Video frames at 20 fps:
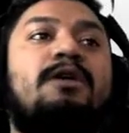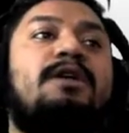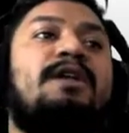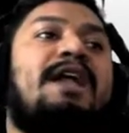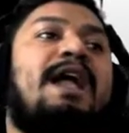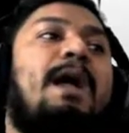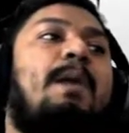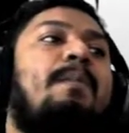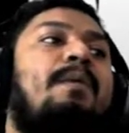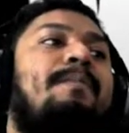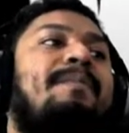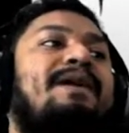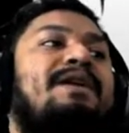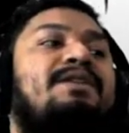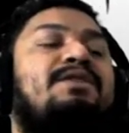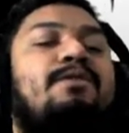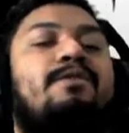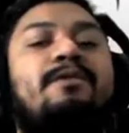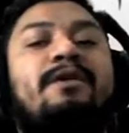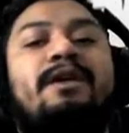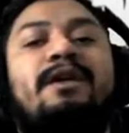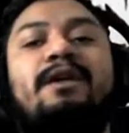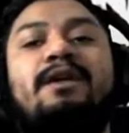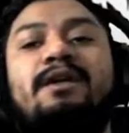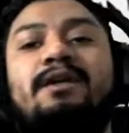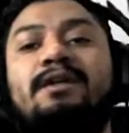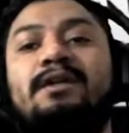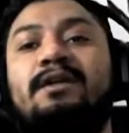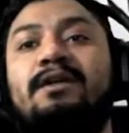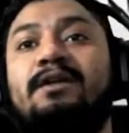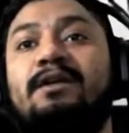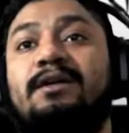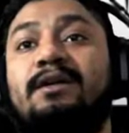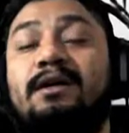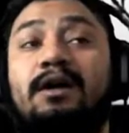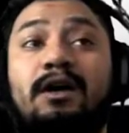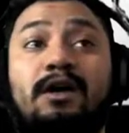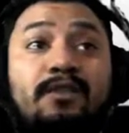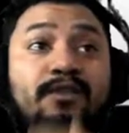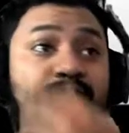I'm gonna be doing
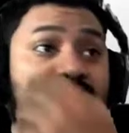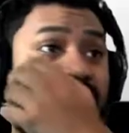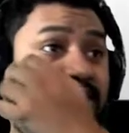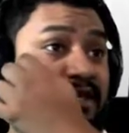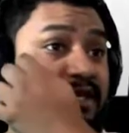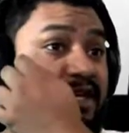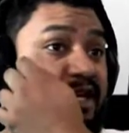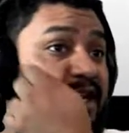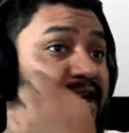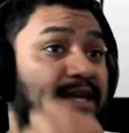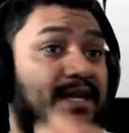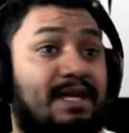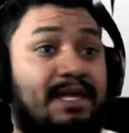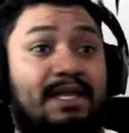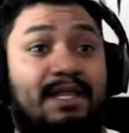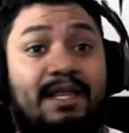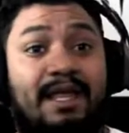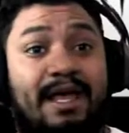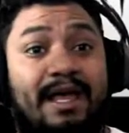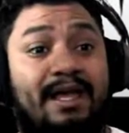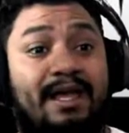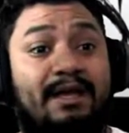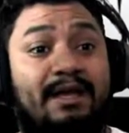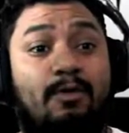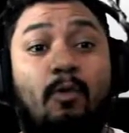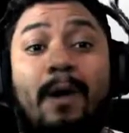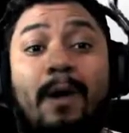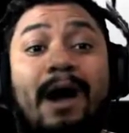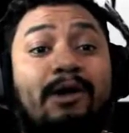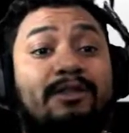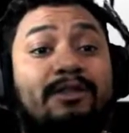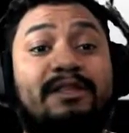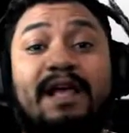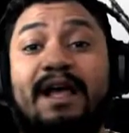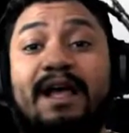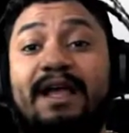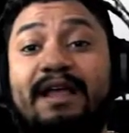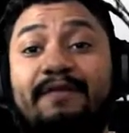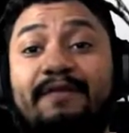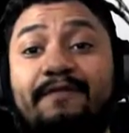other shit like
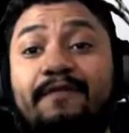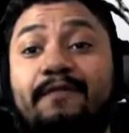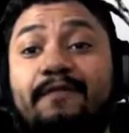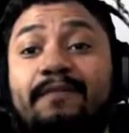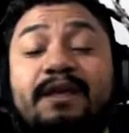wildlife